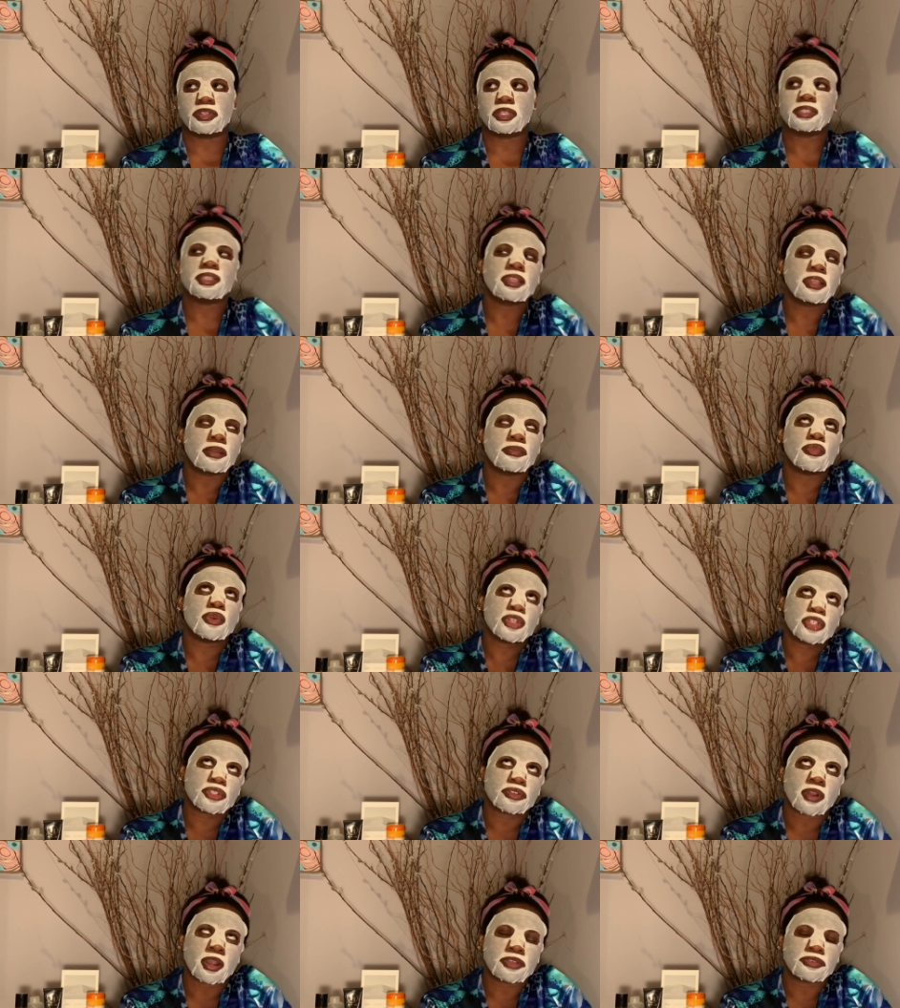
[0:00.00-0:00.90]
It's like a
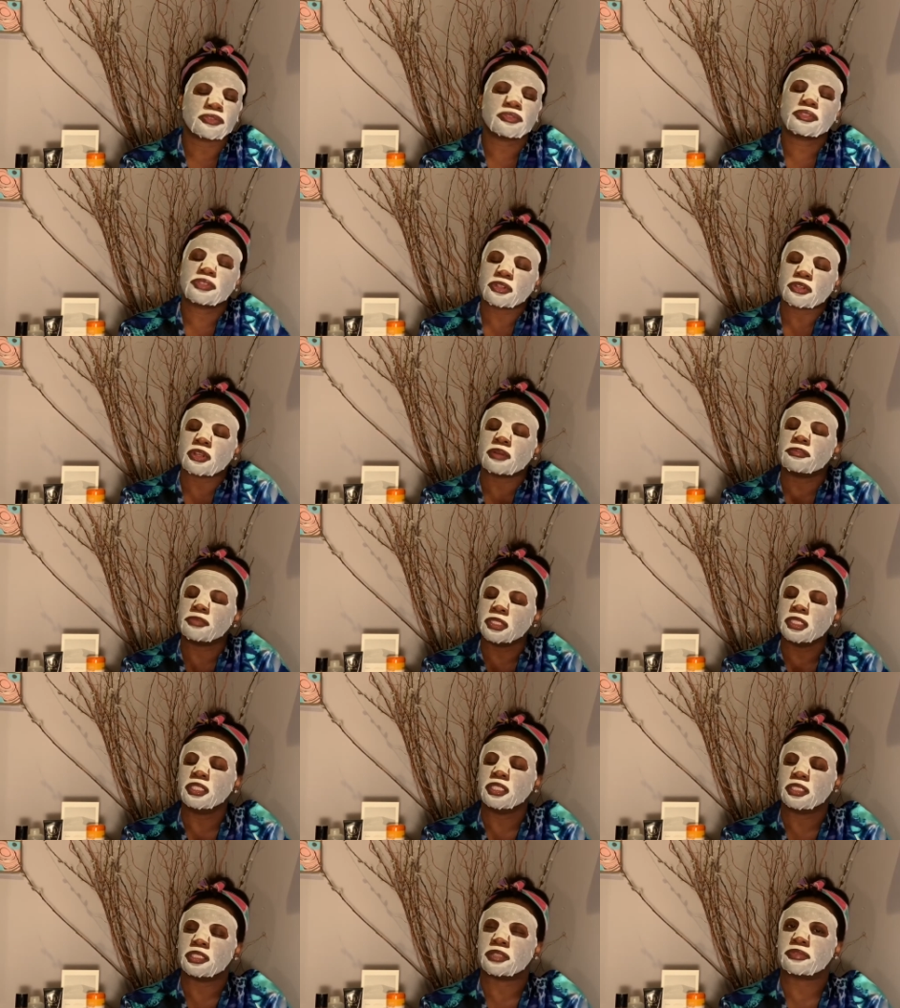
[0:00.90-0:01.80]
moisturizer. They're
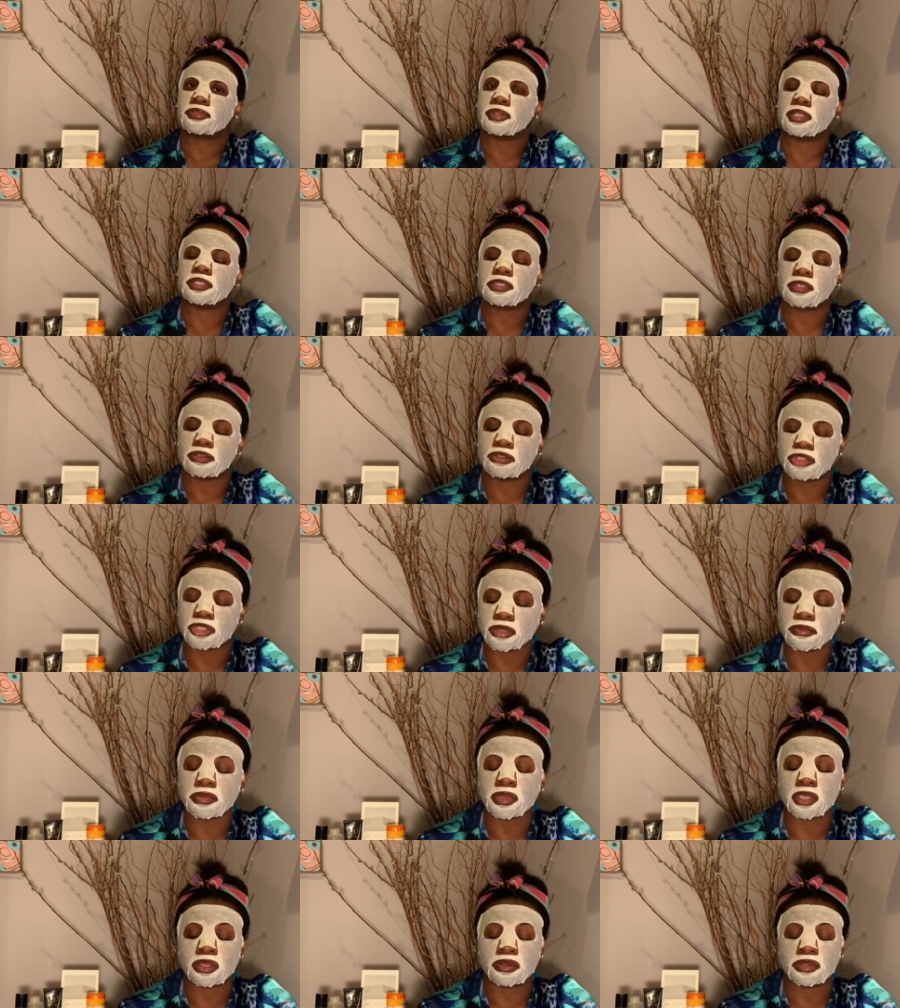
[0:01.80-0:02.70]
completely different. So you shouldn't
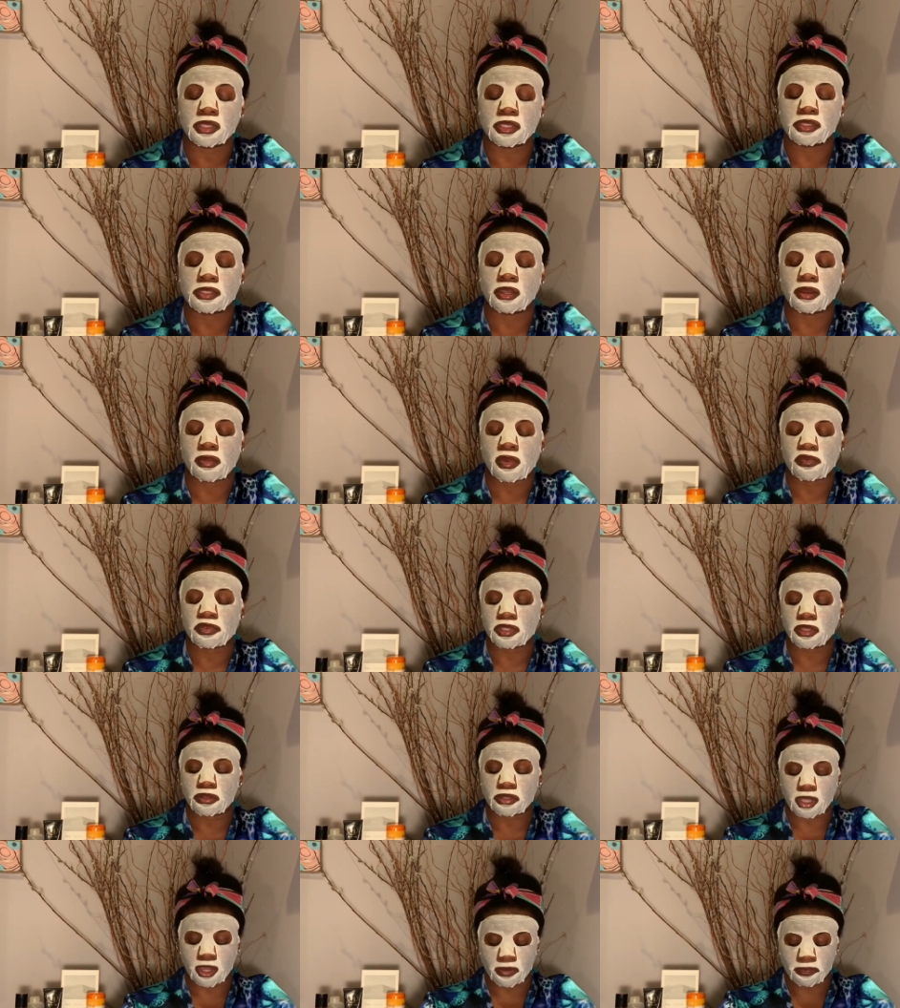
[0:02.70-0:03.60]
be using a serum every
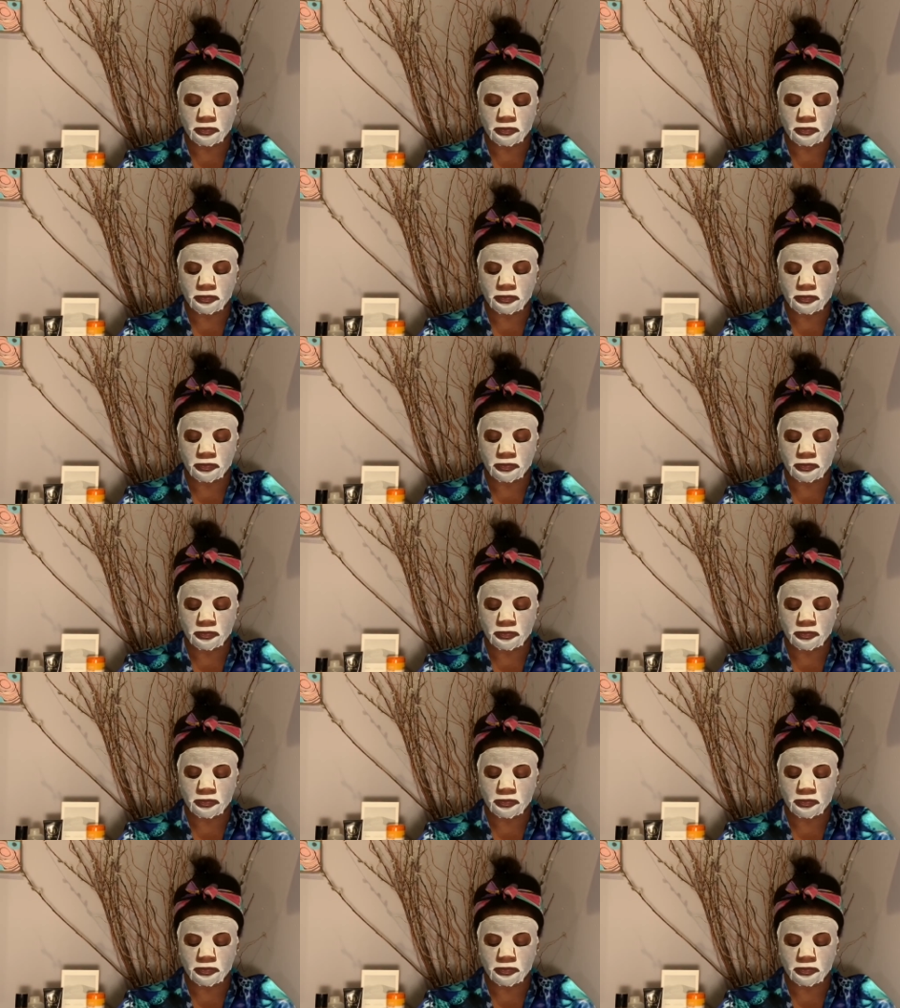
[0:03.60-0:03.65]
single day.